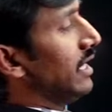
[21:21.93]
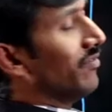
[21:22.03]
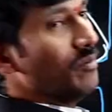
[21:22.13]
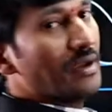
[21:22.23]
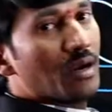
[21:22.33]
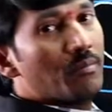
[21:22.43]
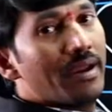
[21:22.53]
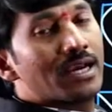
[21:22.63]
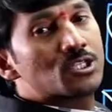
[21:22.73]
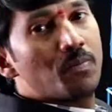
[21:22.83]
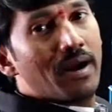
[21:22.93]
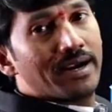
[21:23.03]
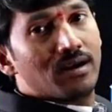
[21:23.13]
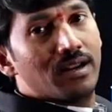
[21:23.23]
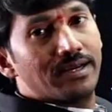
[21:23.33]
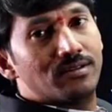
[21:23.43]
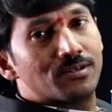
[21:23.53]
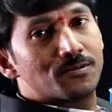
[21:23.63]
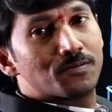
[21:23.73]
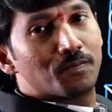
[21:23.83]
it will become expanded like
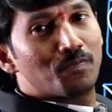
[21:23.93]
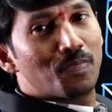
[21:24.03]
this.